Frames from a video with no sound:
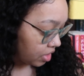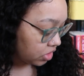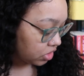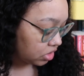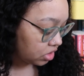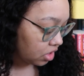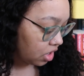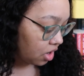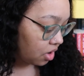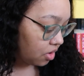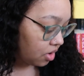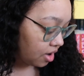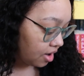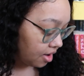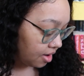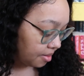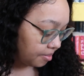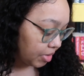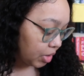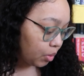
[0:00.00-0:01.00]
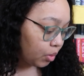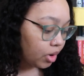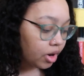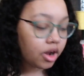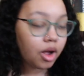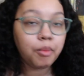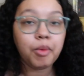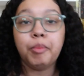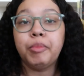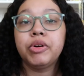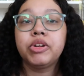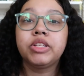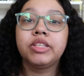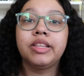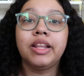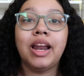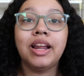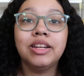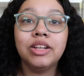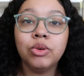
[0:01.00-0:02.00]
So um, there were a couple books
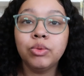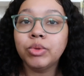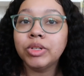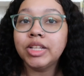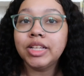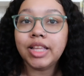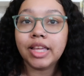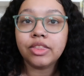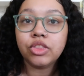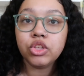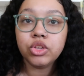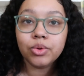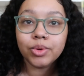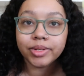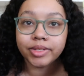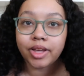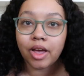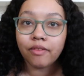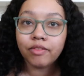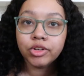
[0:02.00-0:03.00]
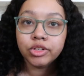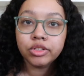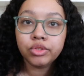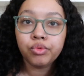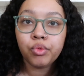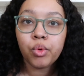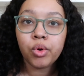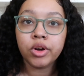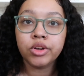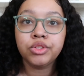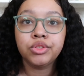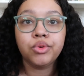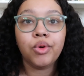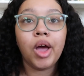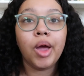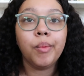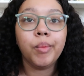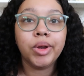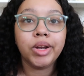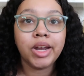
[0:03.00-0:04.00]
that I didn't really like the US covers for, so
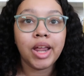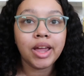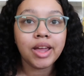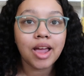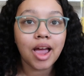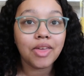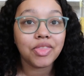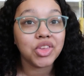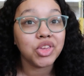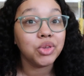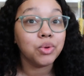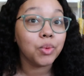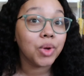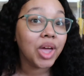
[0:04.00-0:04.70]
I went and I got the